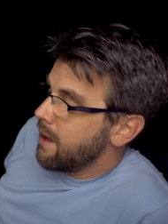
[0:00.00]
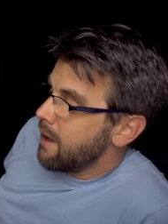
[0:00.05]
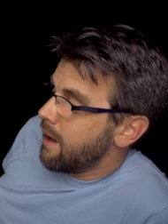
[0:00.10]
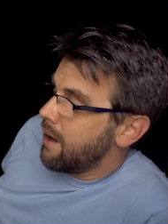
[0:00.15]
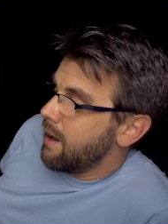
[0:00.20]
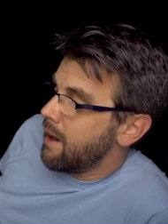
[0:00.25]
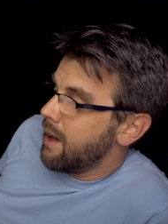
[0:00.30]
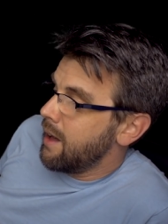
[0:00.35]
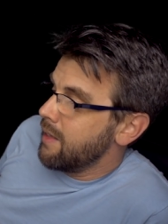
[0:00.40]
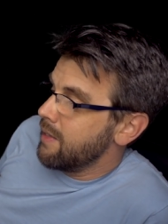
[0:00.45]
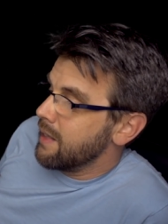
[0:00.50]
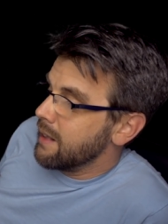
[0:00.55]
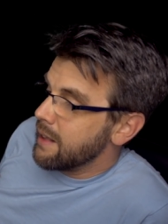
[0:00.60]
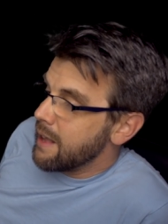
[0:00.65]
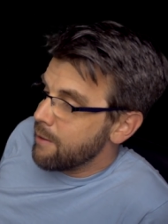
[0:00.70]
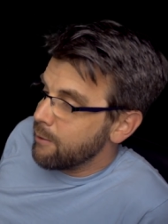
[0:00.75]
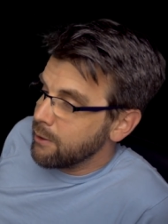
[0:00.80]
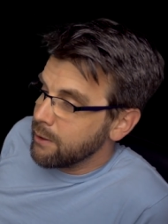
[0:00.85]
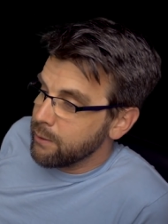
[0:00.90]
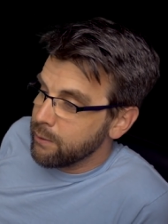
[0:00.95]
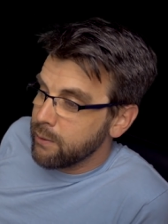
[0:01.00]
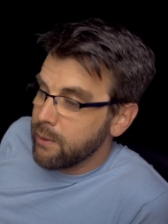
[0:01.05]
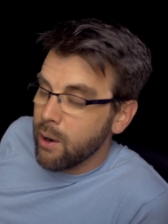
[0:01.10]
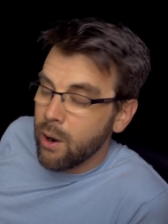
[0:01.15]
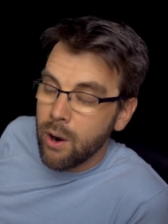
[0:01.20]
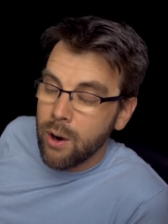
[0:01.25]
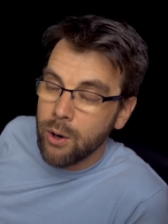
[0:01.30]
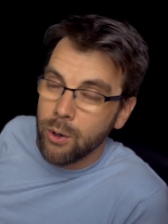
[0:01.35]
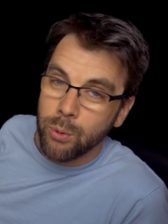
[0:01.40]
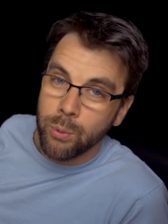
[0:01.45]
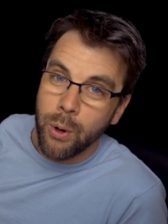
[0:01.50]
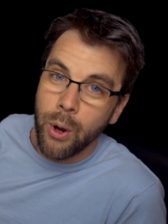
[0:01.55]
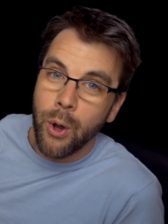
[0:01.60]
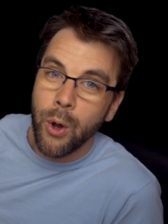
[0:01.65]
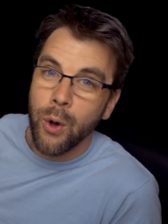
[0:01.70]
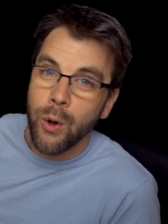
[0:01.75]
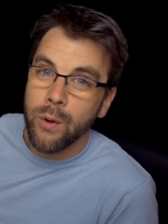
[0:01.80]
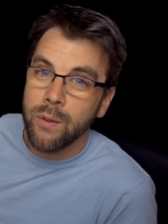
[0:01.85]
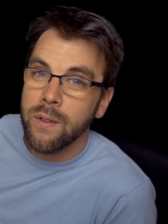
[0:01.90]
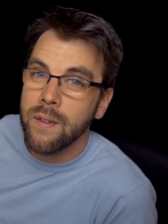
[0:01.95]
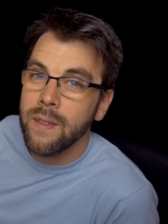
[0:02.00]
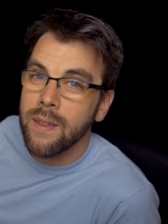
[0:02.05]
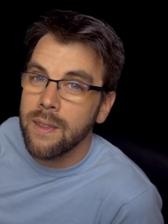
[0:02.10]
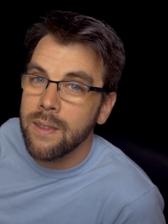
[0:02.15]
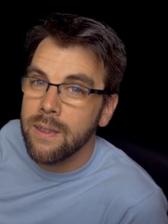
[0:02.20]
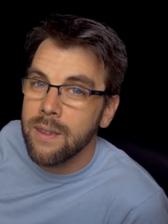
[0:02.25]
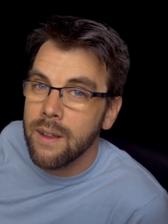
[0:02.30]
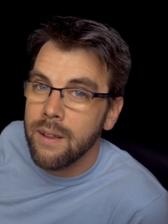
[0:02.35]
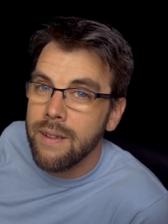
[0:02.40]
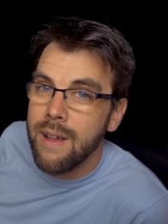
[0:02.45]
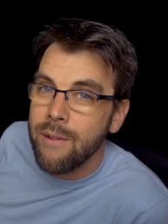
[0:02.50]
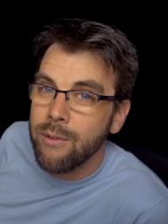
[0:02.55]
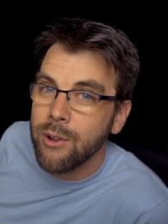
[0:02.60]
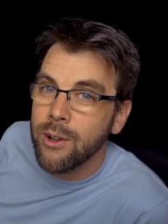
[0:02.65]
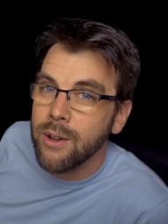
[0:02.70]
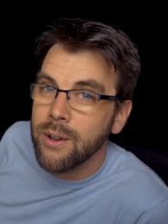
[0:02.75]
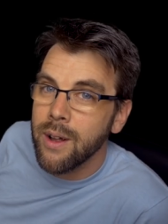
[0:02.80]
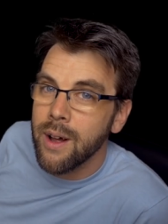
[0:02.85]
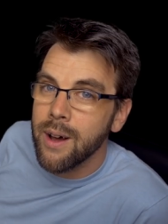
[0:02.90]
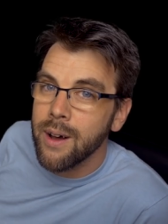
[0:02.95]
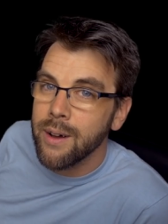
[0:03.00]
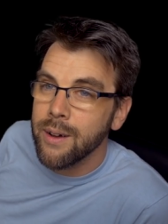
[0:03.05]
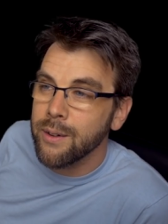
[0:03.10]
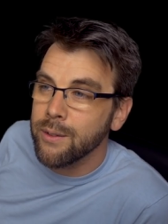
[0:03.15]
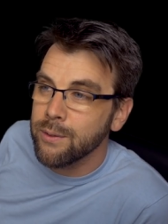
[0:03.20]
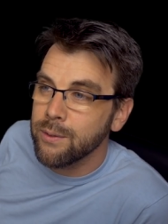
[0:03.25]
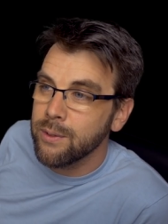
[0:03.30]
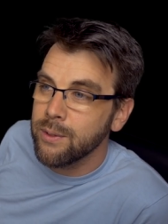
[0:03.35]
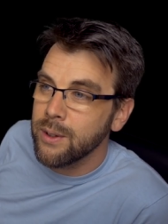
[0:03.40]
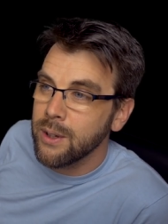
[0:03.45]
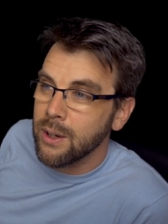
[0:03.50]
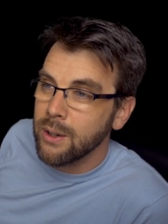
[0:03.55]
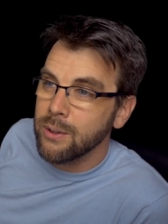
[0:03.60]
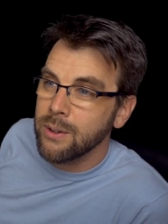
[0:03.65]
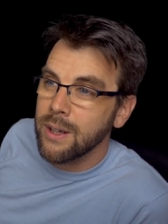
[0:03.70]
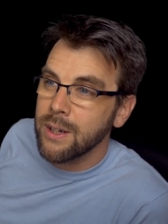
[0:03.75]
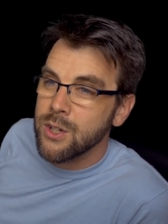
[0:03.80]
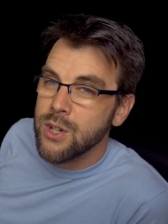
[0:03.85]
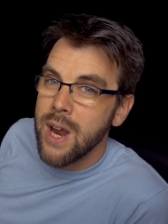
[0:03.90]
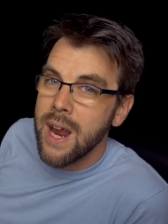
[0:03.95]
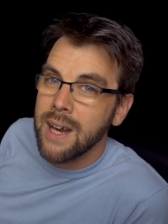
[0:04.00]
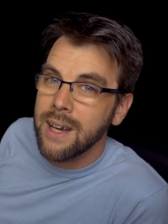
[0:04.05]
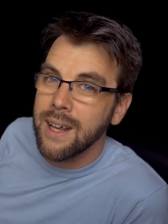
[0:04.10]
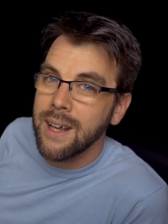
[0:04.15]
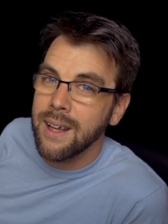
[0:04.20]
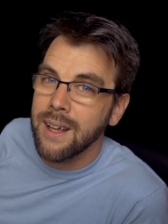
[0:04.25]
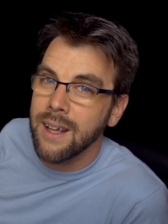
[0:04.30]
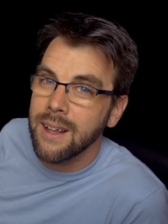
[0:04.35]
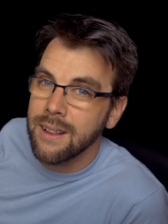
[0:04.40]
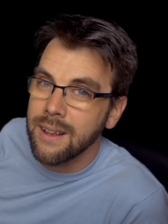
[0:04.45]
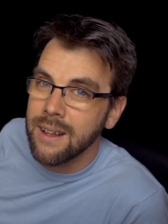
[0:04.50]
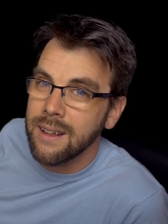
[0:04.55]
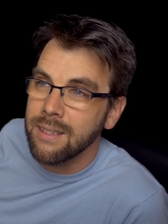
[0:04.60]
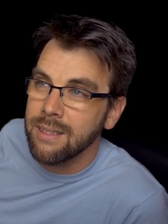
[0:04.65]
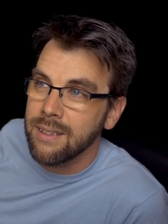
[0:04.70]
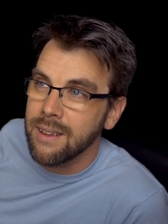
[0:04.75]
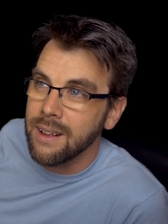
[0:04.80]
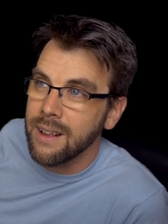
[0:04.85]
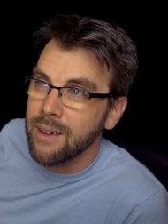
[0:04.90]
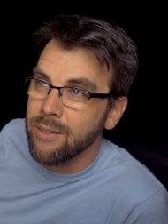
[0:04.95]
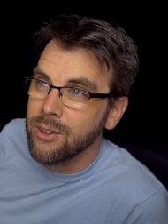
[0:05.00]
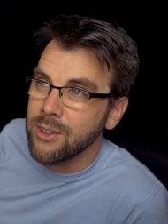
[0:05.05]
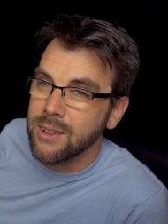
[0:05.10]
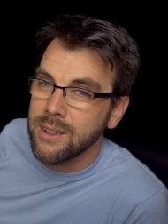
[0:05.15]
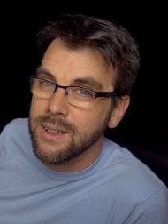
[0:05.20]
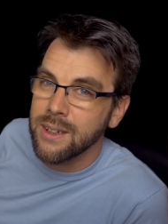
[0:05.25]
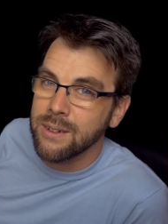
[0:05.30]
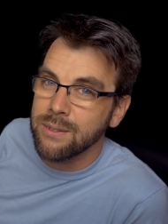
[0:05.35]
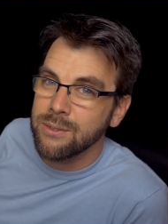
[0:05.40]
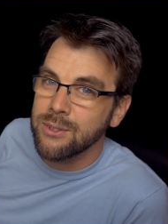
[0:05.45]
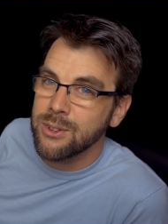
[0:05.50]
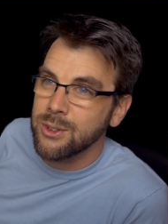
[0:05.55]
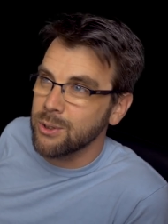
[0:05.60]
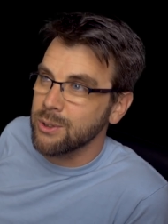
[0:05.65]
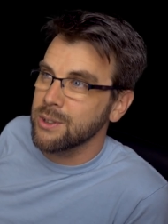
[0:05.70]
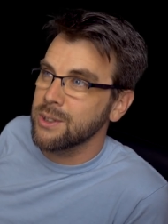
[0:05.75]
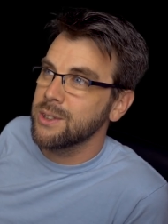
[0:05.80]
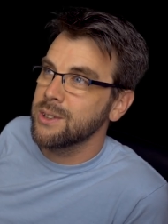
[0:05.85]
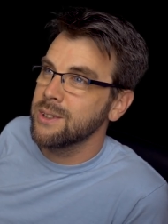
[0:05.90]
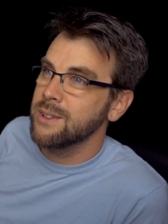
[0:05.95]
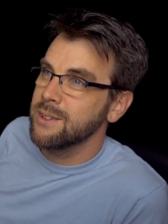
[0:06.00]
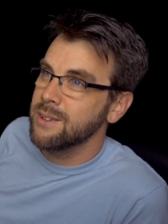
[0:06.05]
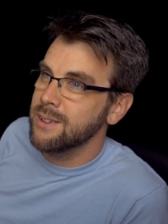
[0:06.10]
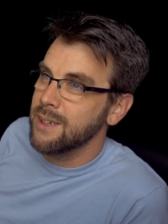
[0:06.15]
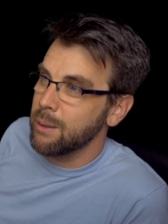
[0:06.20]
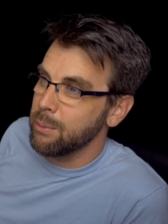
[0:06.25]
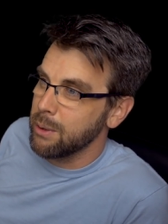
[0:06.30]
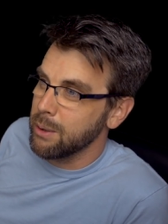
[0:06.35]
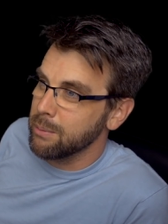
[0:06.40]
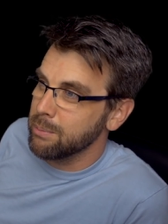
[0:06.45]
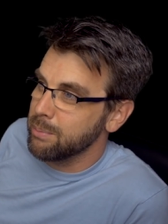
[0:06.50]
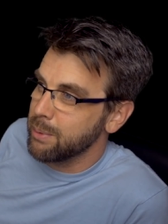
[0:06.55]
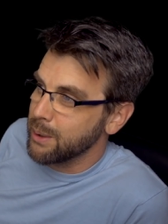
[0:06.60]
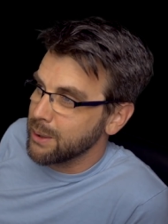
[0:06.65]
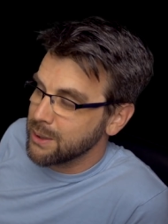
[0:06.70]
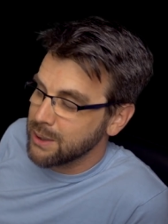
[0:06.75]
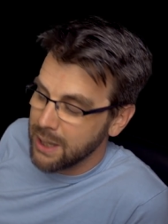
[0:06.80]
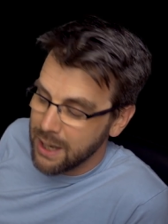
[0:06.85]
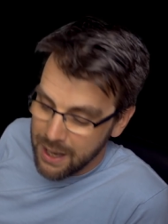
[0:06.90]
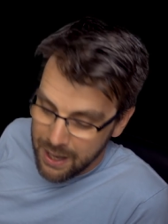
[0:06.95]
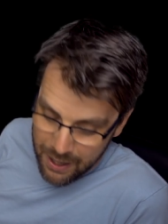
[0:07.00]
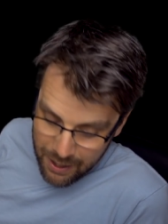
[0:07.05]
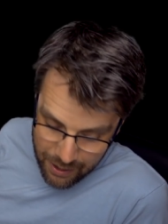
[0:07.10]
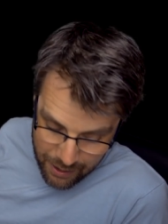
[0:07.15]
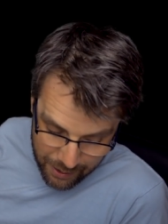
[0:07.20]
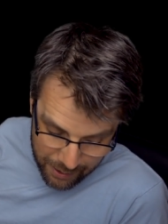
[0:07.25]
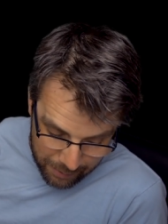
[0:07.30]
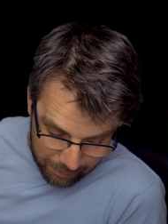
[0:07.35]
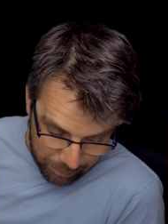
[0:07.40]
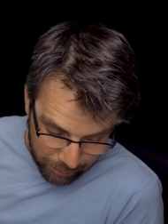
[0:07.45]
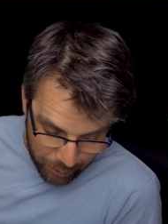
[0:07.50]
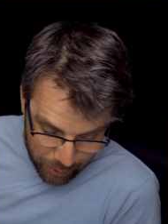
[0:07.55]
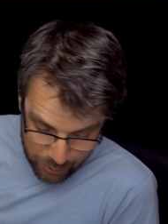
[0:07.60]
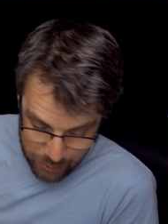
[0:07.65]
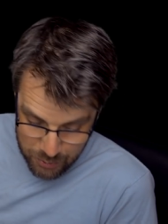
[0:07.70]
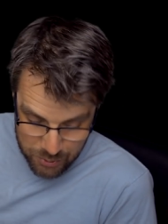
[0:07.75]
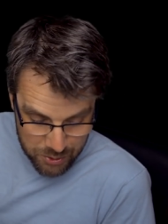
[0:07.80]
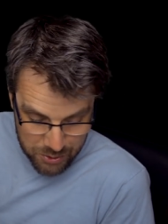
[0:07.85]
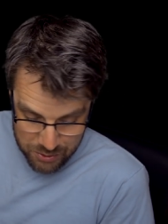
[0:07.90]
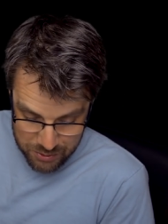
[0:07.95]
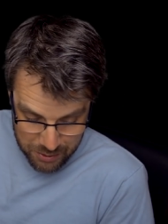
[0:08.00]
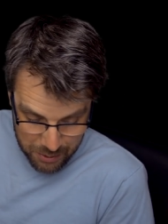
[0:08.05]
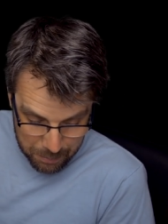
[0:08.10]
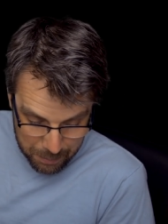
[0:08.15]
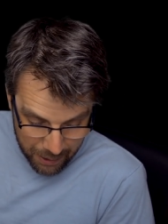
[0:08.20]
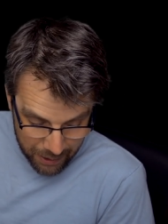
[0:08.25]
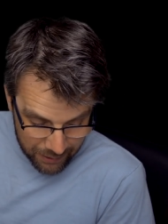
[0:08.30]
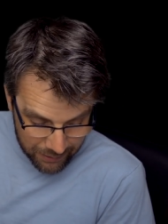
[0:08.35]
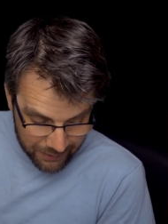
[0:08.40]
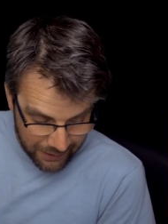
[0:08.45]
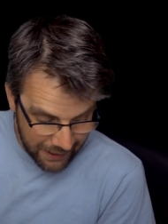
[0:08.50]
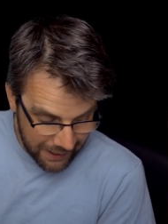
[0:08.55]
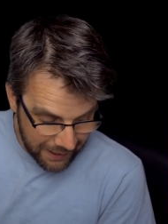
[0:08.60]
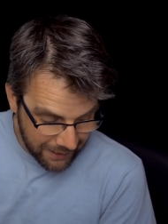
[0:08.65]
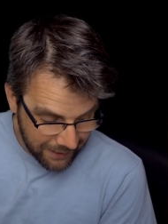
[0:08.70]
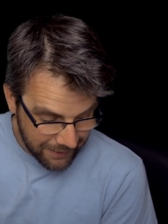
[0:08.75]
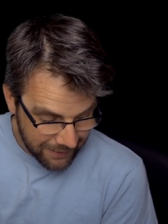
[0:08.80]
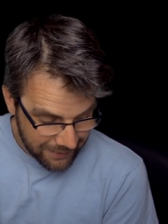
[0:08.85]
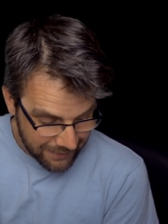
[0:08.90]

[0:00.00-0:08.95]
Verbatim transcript: on the level of Karl Rove and the level of, you know, Dick Cheney and then the level of George W. Bush, um, who's apparently